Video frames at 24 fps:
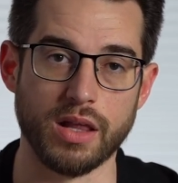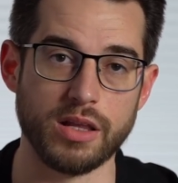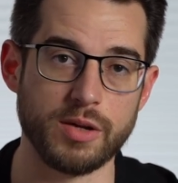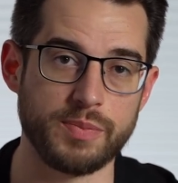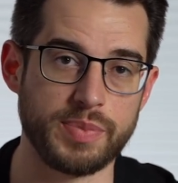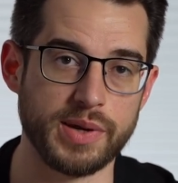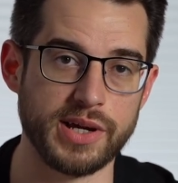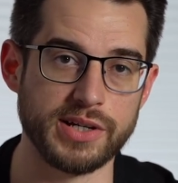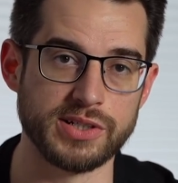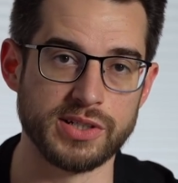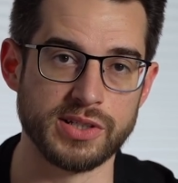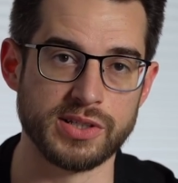
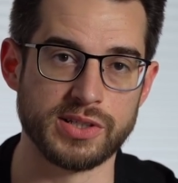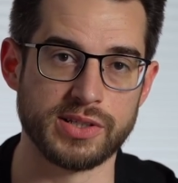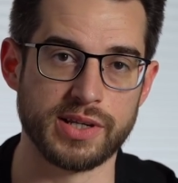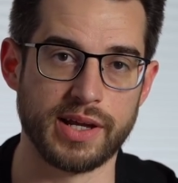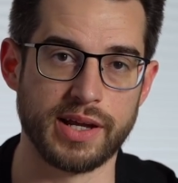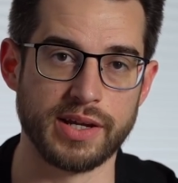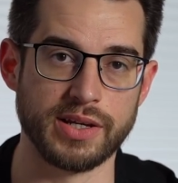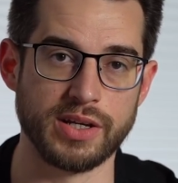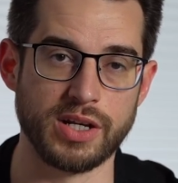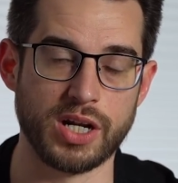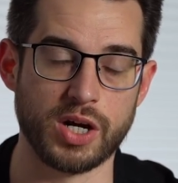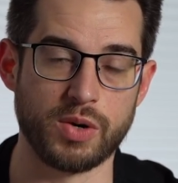Other patients
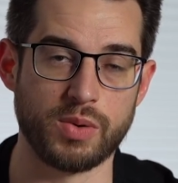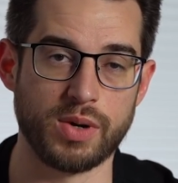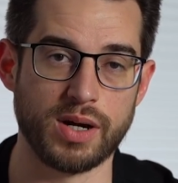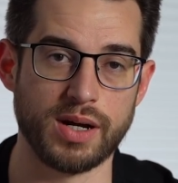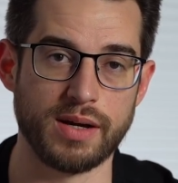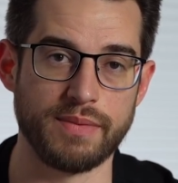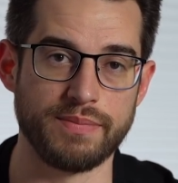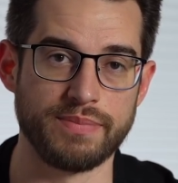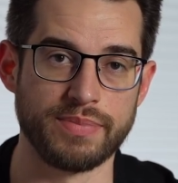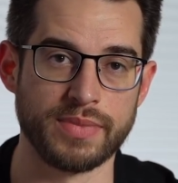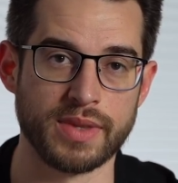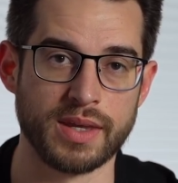say, you know
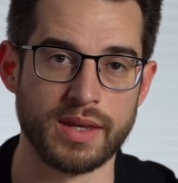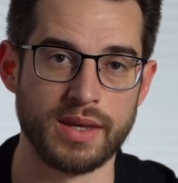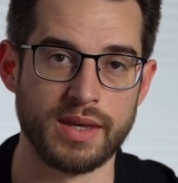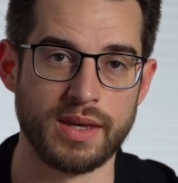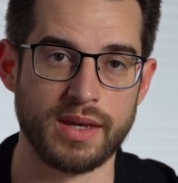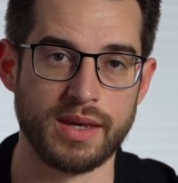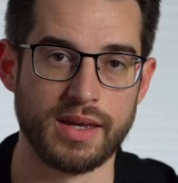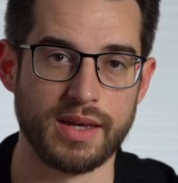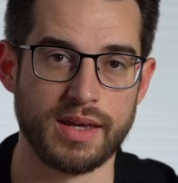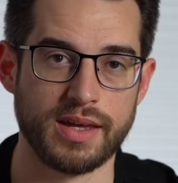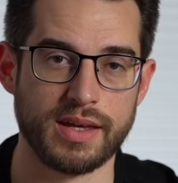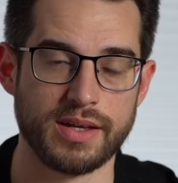what,
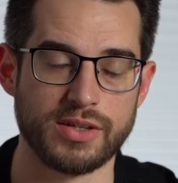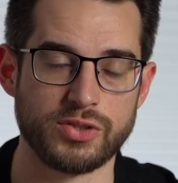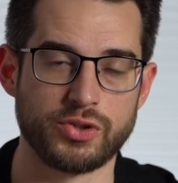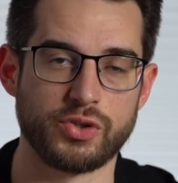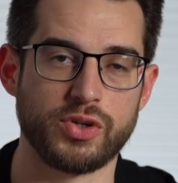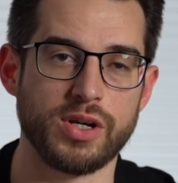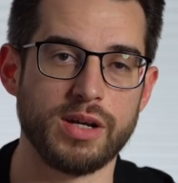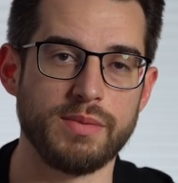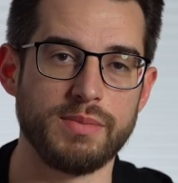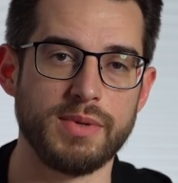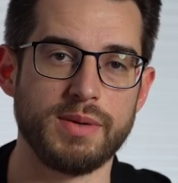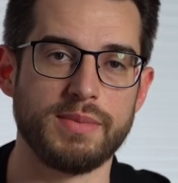
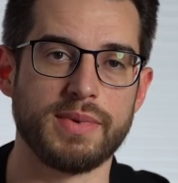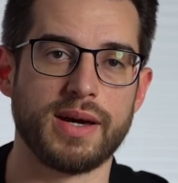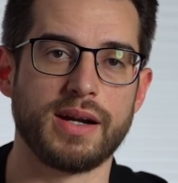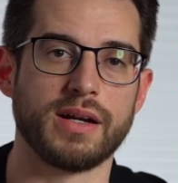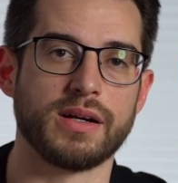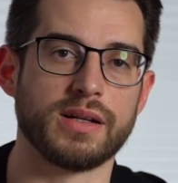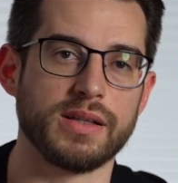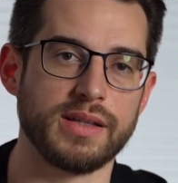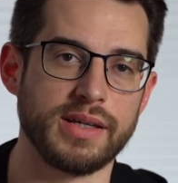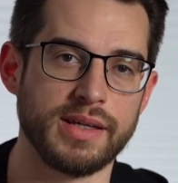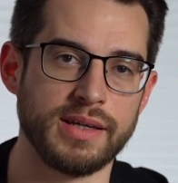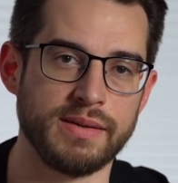treat me
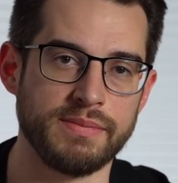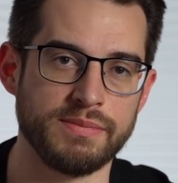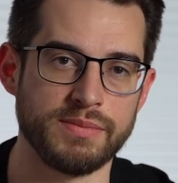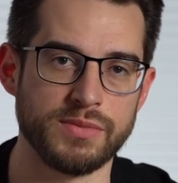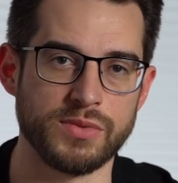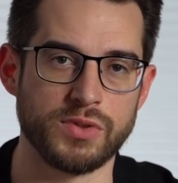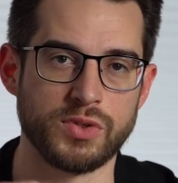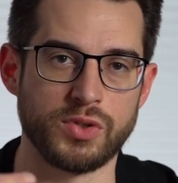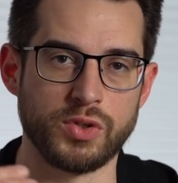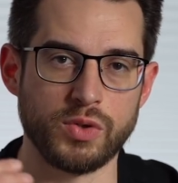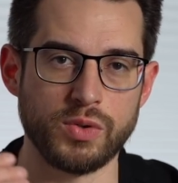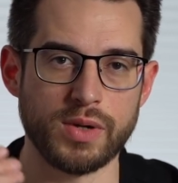medically,
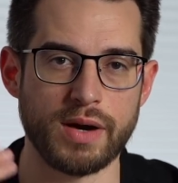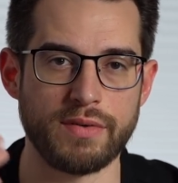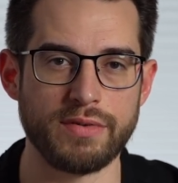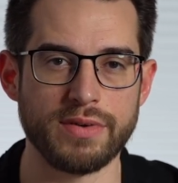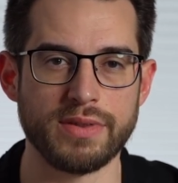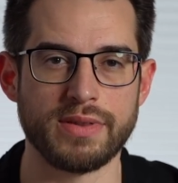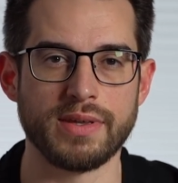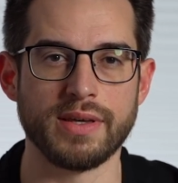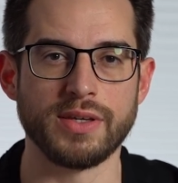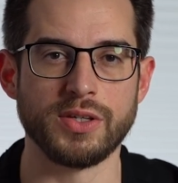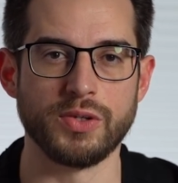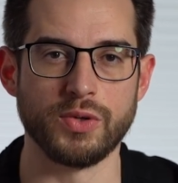do
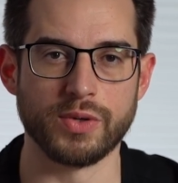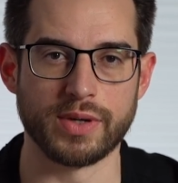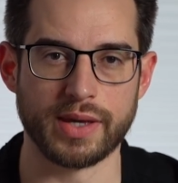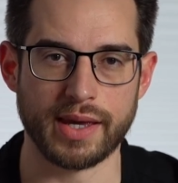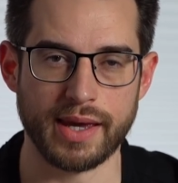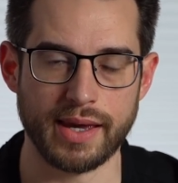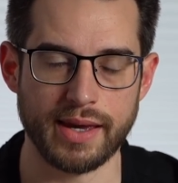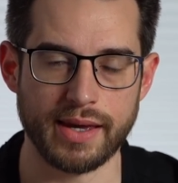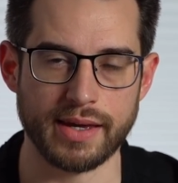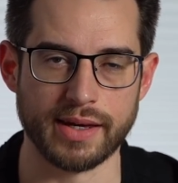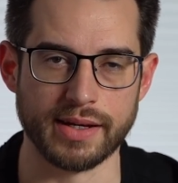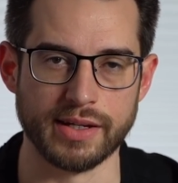everything you
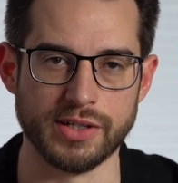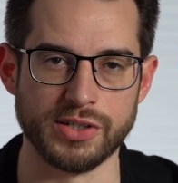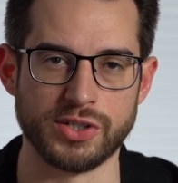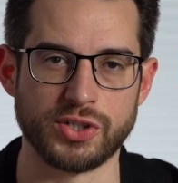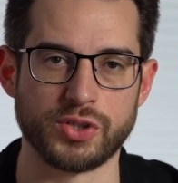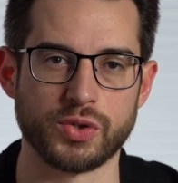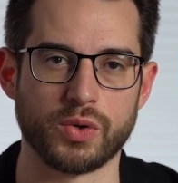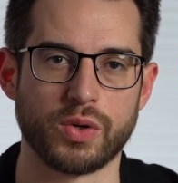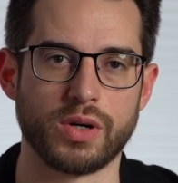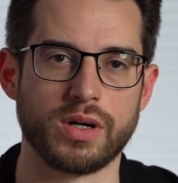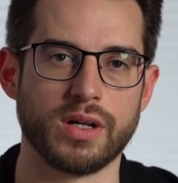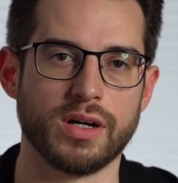can
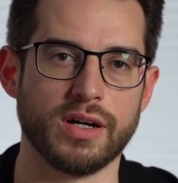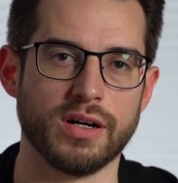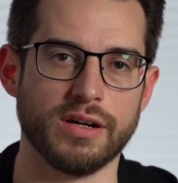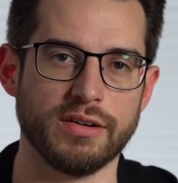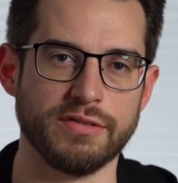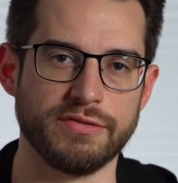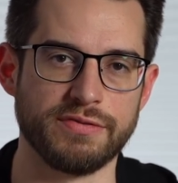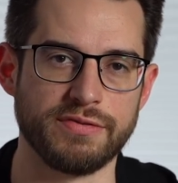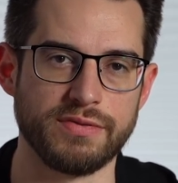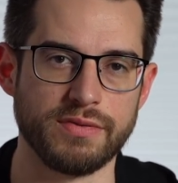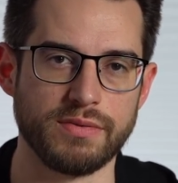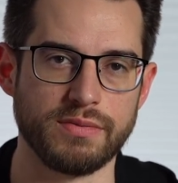short
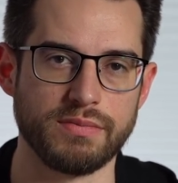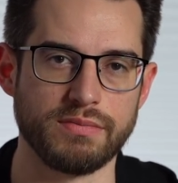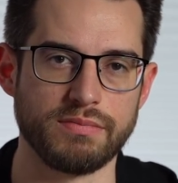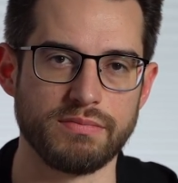of